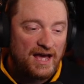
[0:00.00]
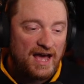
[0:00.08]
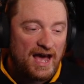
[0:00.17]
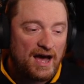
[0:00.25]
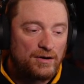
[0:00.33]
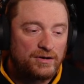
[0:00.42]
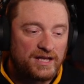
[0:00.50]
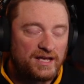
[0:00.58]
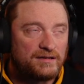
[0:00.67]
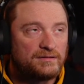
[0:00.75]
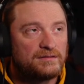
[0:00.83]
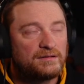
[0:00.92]
how
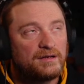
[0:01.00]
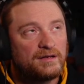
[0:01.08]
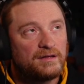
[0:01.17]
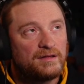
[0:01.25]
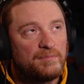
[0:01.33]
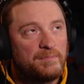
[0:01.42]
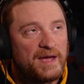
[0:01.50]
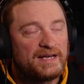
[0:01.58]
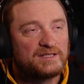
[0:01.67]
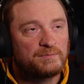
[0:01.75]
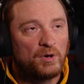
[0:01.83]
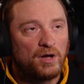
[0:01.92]
can
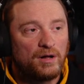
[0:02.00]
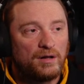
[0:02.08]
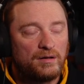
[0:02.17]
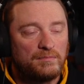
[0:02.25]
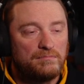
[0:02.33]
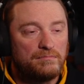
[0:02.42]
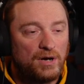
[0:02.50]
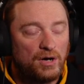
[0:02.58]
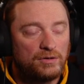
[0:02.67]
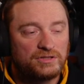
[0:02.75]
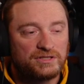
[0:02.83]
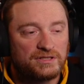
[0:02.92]
baseball
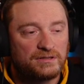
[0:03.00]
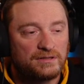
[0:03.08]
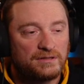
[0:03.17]
most